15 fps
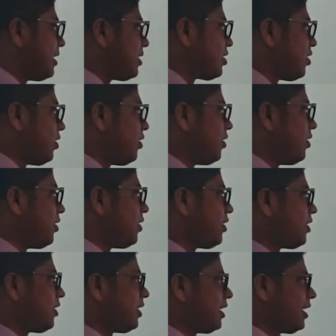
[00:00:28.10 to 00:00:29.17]
So
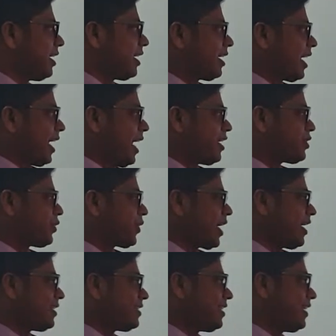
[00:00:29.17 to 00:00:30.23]
as you
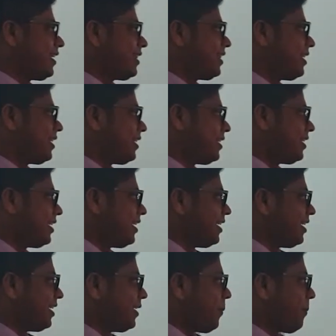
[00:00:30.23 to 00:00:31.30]
can see in the
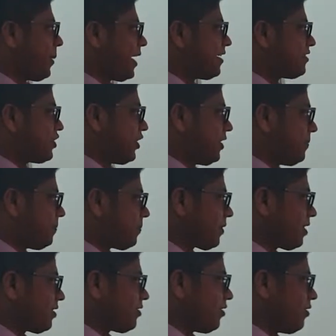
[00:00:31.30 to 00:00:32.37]
picture,
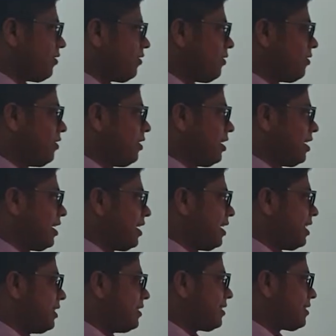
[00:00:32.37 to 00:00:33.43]
so
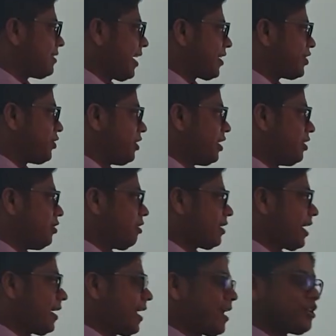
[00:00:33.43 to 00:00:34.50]
this is actually not
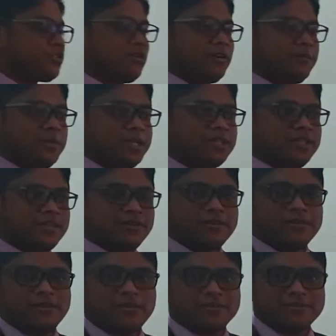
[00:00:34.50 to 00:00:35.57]
an actual picture
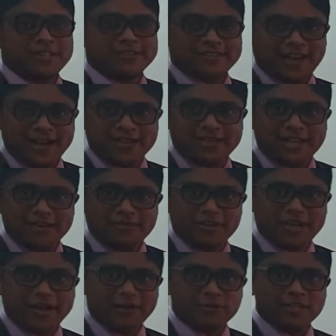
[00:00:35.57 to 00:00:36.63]
of the study that we
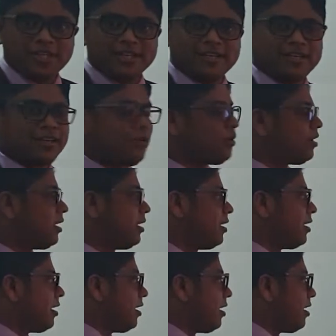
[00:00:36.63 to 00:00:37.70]
have taken
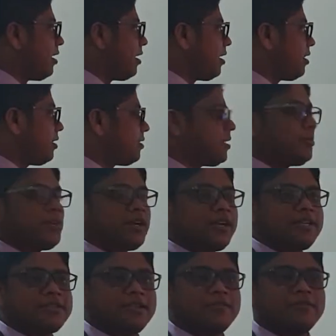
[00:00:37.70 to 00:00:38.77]
out. Simple
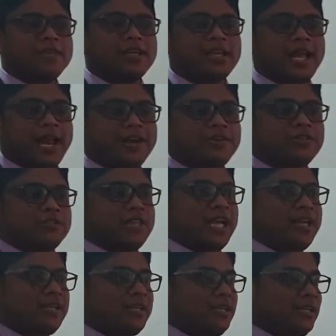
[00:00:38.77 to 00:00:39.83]
reason we had to
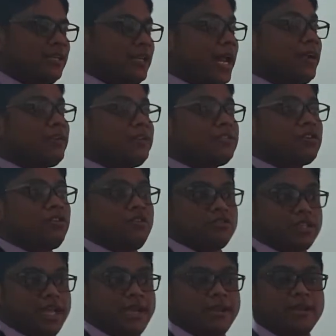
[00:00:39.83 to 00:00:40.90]
sign a
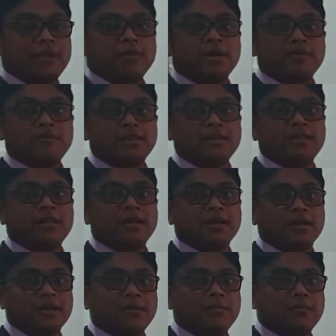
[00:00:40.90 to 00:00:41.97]
non-disclosure agreement with the
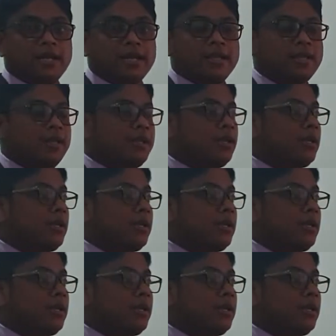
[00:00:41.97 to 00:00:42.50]
company.